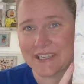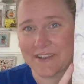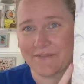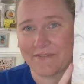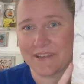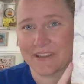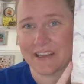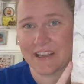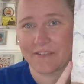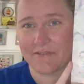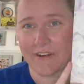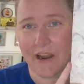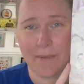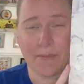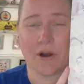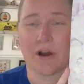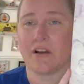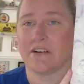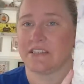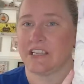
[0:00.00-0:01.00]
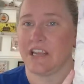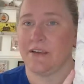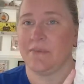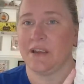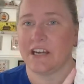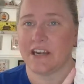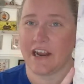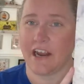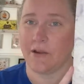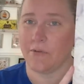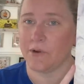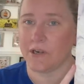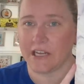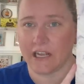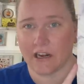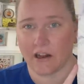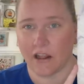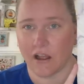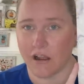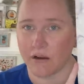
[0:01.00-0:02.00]
I feel like Fiber Arts Amy and I would
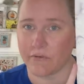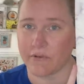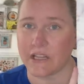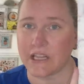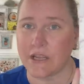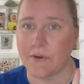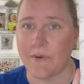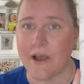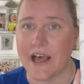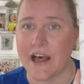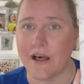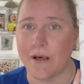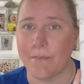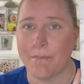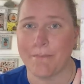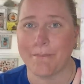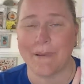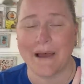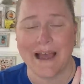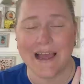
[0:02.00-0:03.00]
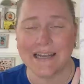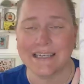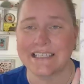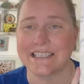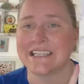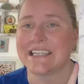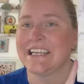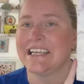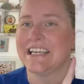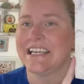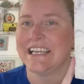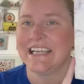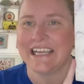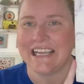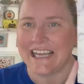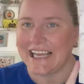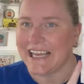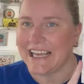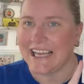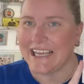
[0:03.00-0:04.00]
get along really well, but
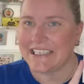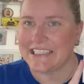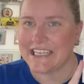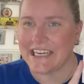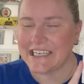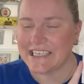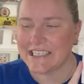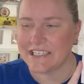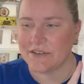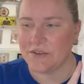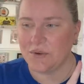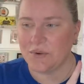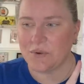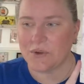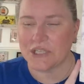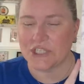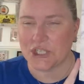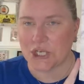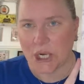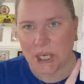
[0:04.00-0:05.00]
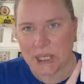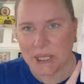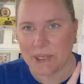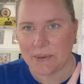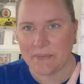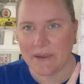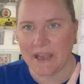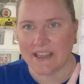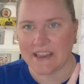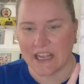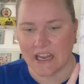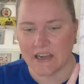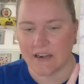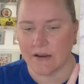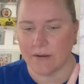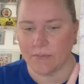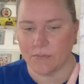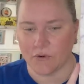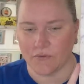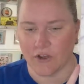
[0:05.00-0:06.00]
I tend to start them and
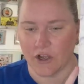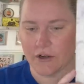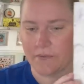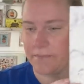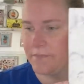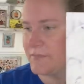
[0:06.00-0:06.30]
then move on.